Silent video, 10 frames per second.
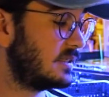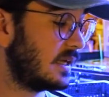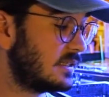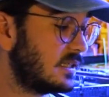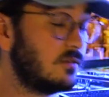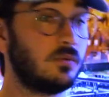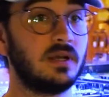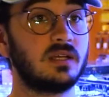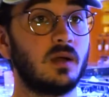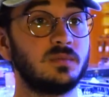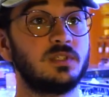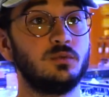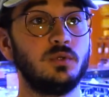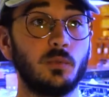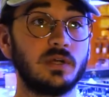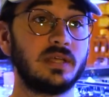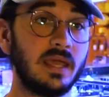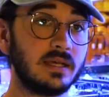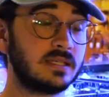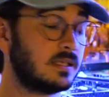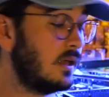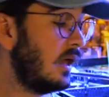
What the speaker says: sensitive when it comes to newer tanks.